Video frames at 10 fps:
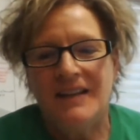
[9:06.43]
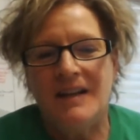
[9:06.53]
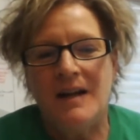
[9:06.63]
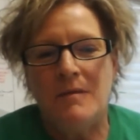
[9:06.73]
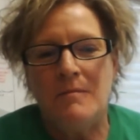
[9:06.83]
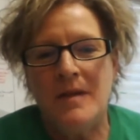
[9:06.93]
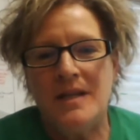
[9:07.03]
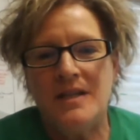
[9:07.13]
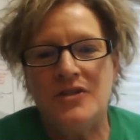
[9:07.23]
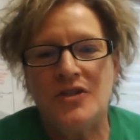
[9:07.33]

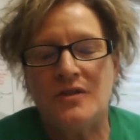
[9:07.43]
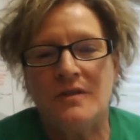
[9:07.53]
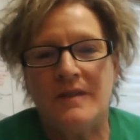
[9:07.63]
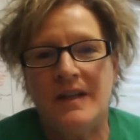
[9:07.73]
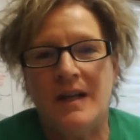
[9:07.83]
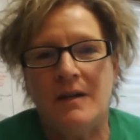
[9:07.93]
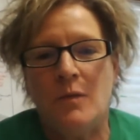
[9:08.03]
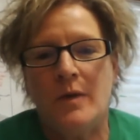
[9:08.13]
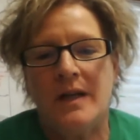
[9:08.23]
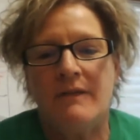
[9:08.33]
Making sure that
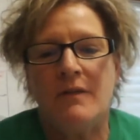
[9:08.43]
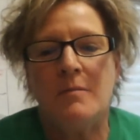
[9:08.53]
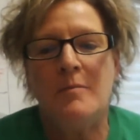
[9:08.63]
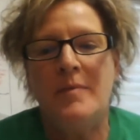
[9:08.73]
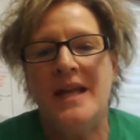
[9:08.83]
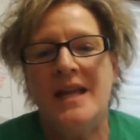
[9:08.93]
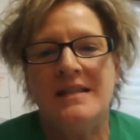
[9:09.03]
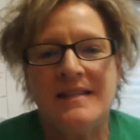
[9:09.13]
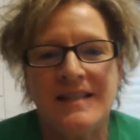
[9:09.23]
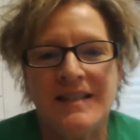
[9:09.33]
whatever
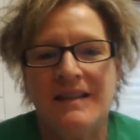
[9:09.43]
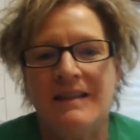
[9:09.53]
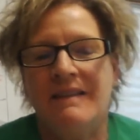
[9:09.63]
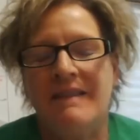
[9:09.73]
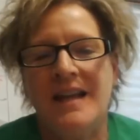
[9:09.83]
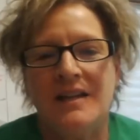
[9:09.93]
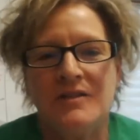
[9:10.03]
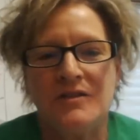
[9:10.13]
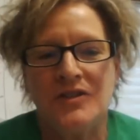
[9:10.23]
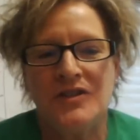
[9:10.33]
base they
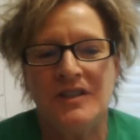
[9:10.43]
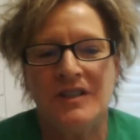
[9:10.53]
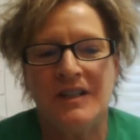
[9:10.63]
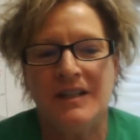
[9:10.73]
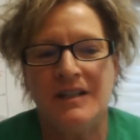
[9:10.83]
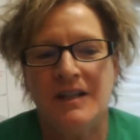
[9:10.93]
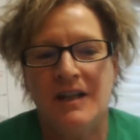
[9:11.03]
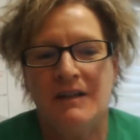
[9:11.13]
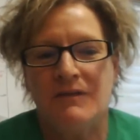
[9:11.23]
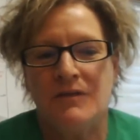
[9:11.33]
understood
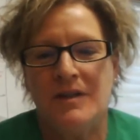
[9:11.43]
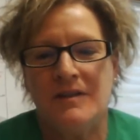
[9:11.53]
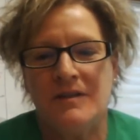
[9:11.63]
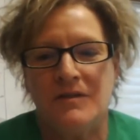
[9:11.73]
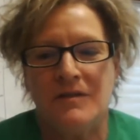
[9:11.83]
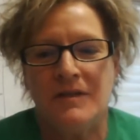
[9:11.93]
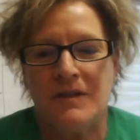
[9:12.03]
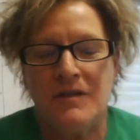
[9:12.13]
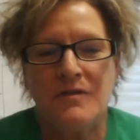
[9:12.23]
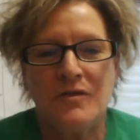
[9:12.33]
for either the
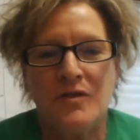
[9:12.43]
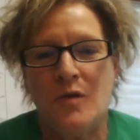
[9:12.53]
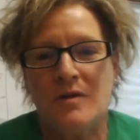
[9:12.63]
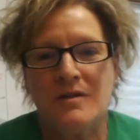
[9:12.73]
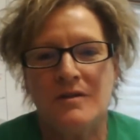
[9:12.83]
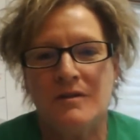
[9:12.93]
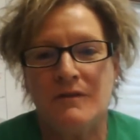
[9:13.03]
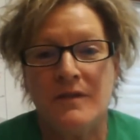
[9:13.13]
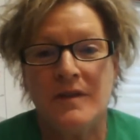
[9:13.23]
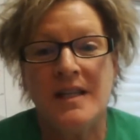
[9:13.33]
third quarter or
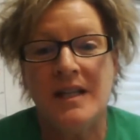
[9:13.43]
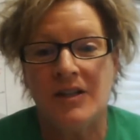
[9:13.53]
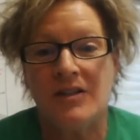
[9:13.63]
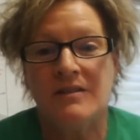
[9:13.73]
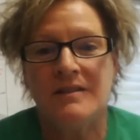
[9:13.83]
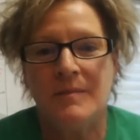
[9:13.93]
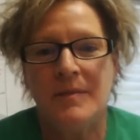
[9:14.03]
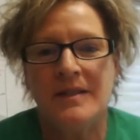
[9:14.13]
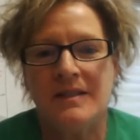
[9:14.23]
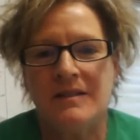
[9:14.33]
for the year,
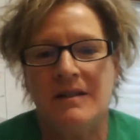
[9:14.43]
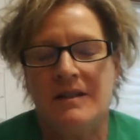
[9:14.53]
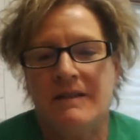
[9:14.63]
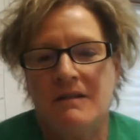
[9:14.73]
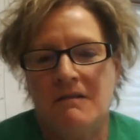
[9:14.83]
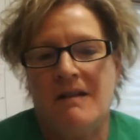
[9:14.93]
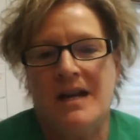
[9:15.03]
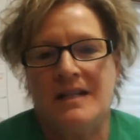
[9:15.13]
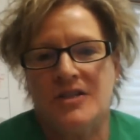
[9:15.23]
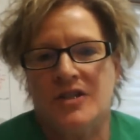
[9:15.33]
depending on the
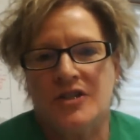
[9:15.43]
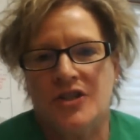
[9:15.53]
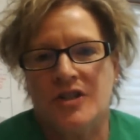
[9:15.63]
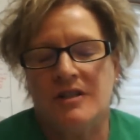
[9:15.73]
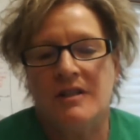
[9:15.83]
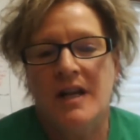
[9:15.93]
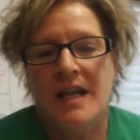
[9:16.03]
class structure,